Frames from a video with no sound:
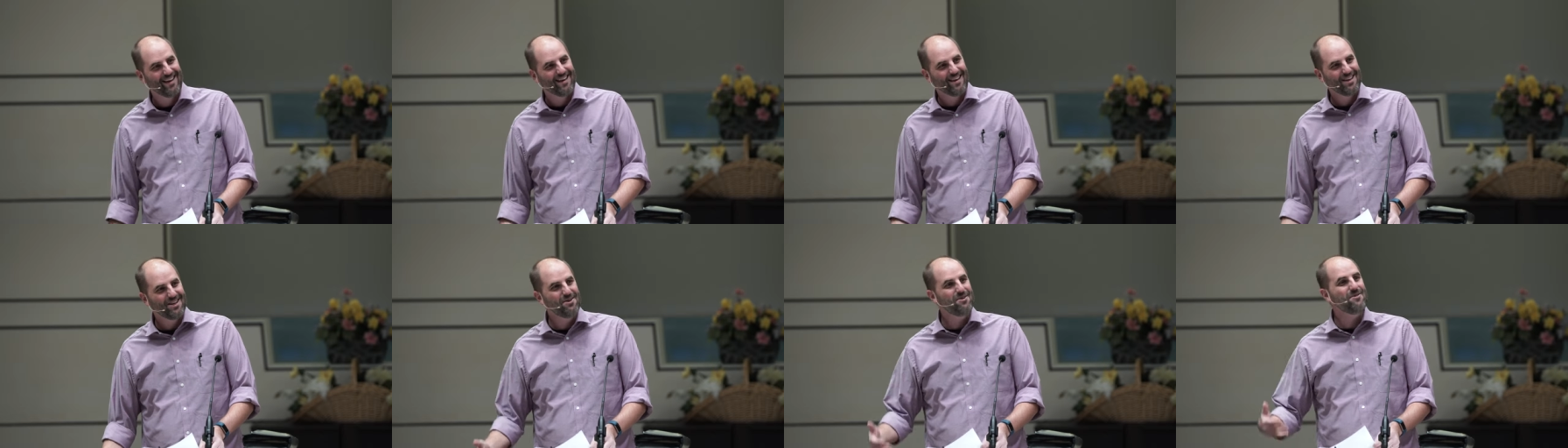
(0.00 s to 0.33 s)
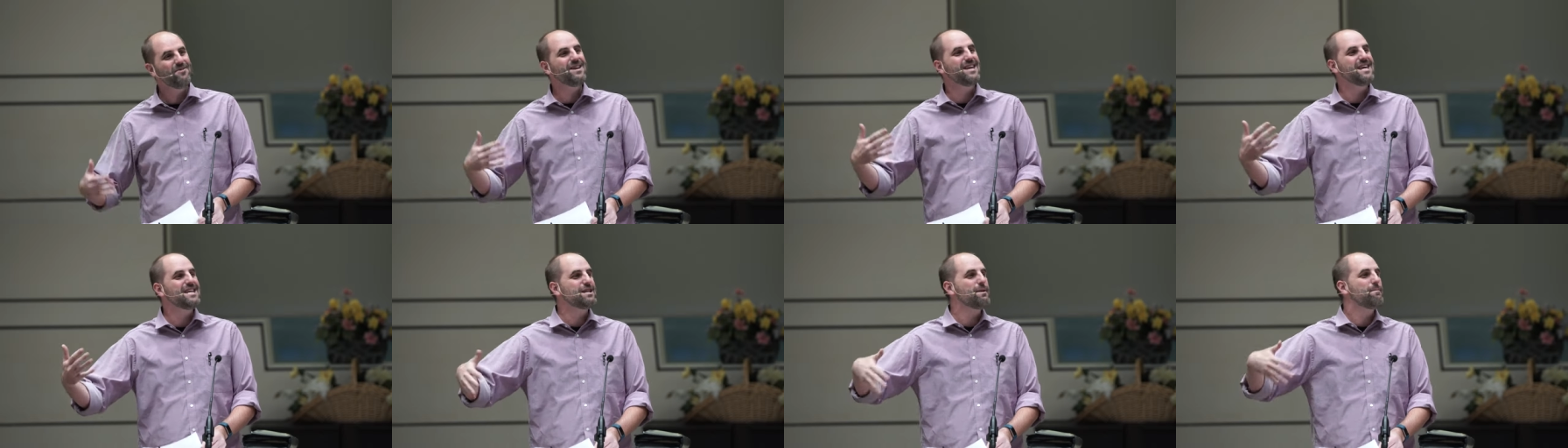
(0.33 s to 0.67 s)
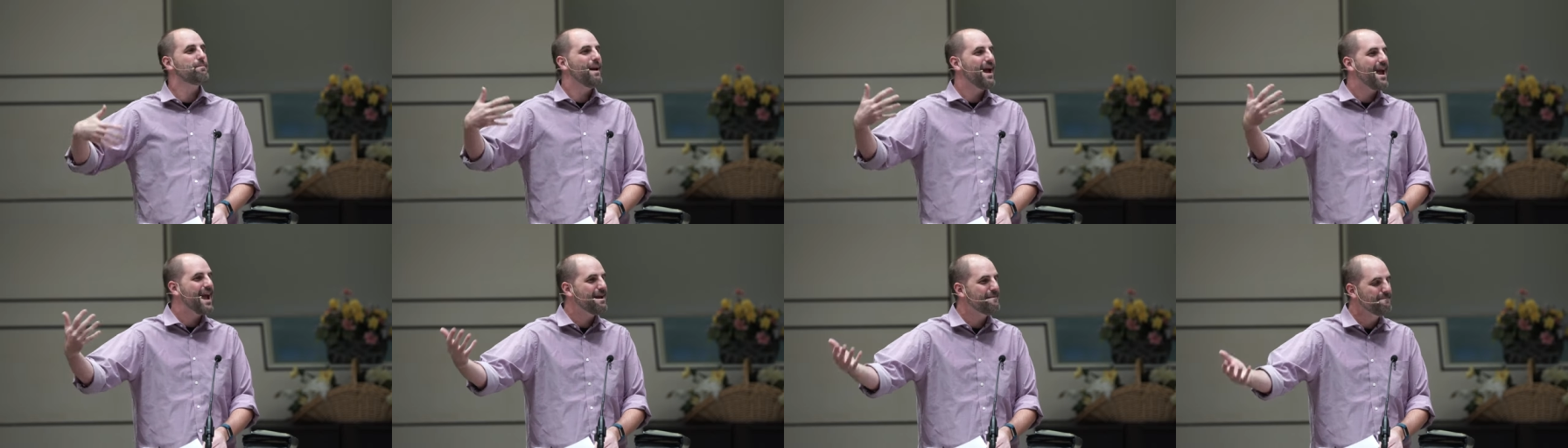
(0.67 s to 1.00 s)
You need to
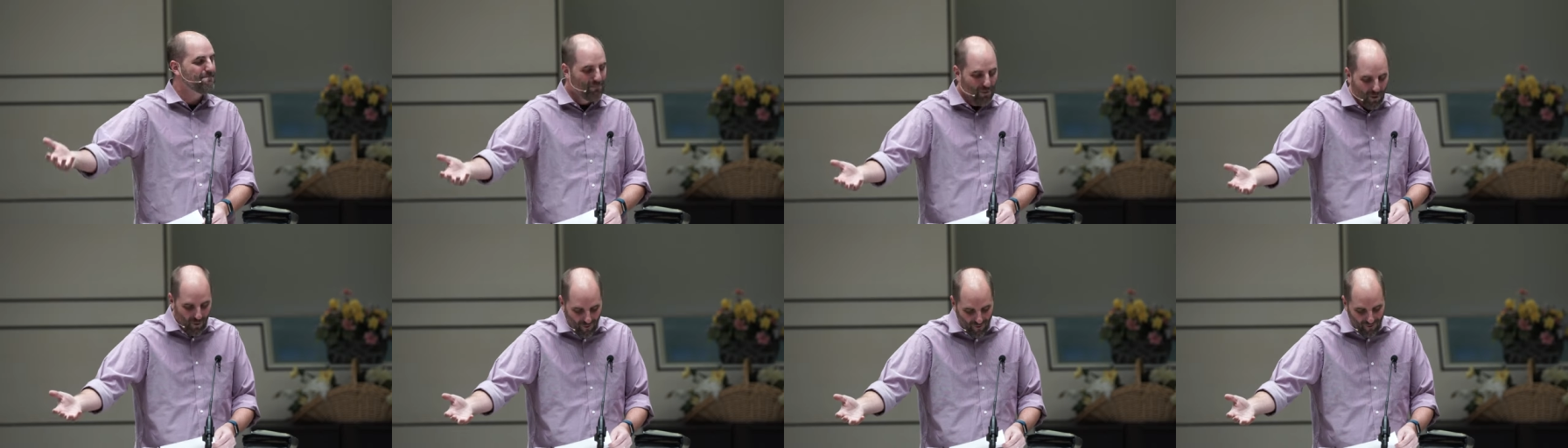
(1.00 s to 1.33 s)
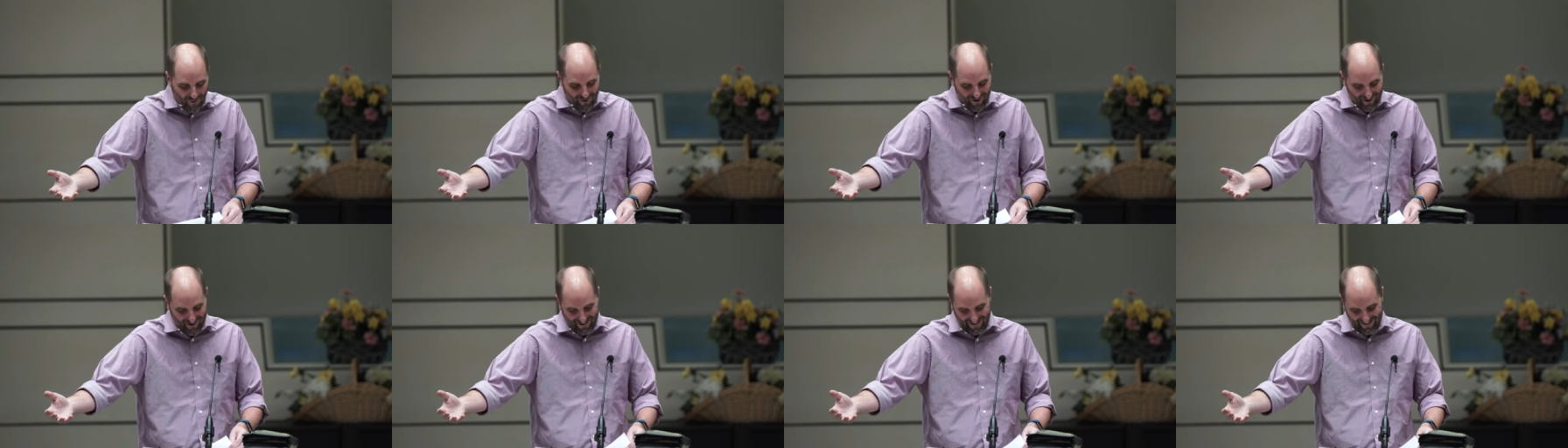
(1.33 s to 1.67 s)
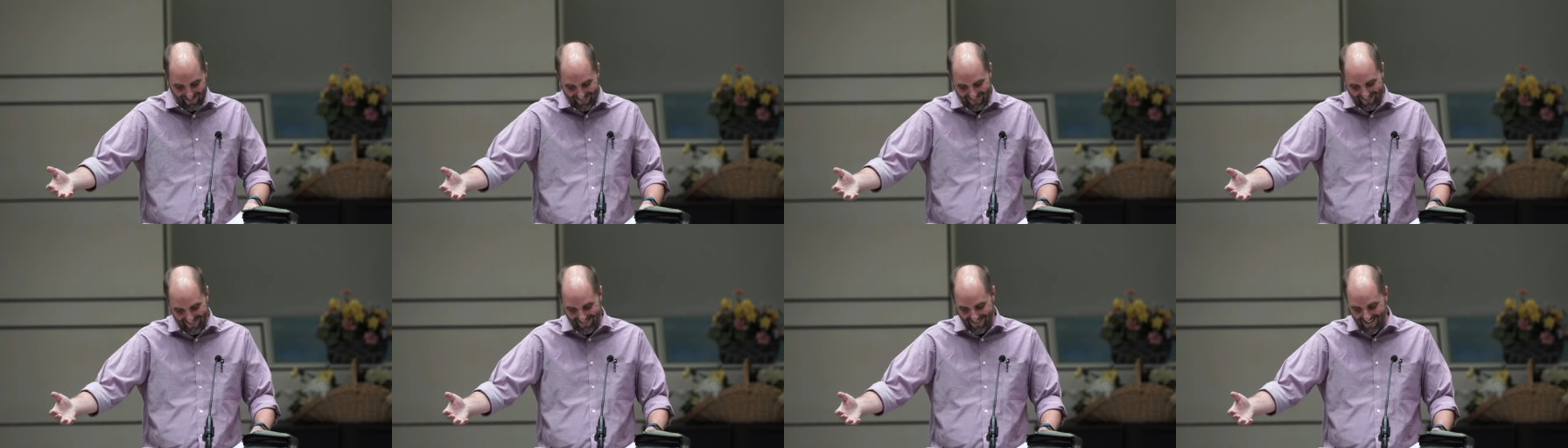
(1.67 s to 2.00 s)
pay more,
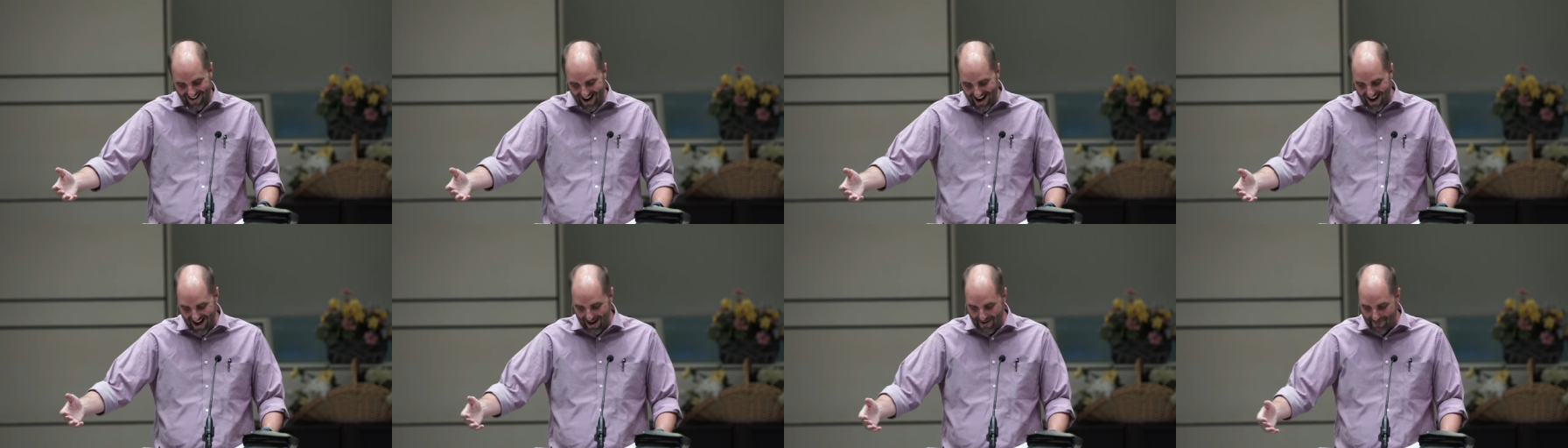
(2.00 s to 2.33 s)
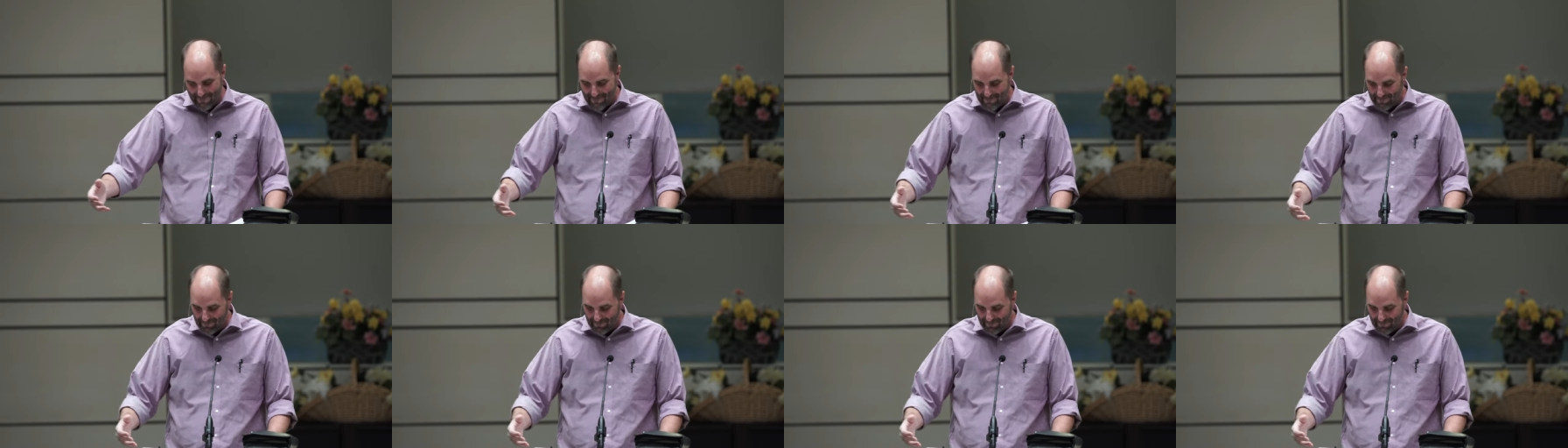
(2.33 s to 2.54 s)
right?